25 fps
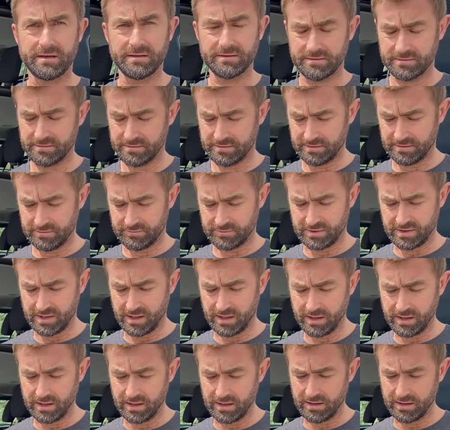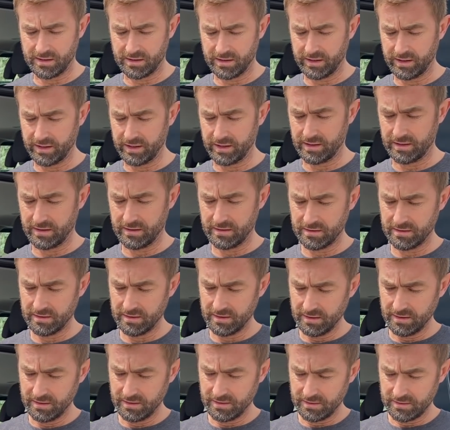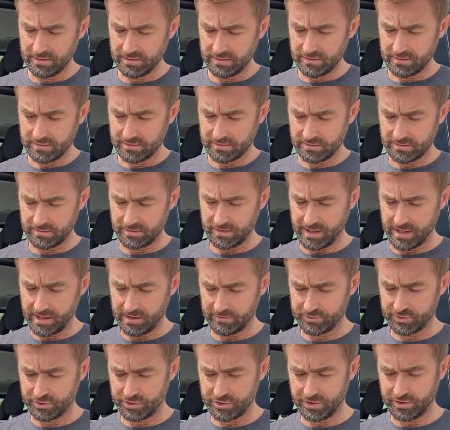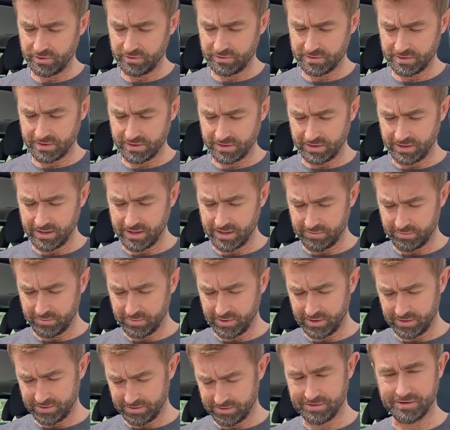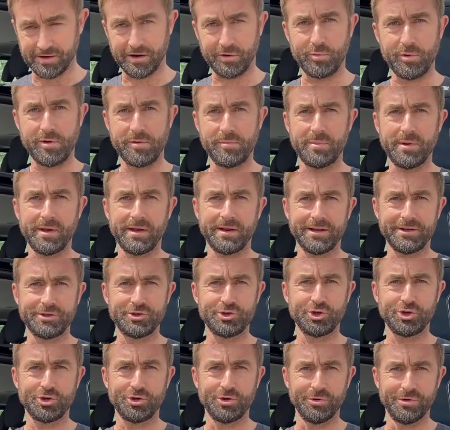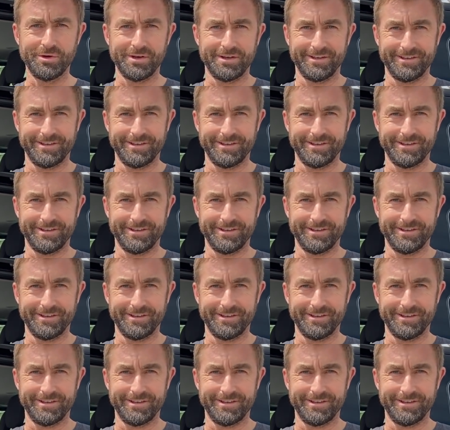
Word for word: Have you? I was thinking uh, the altitude's going to get me and I won't be able to chew.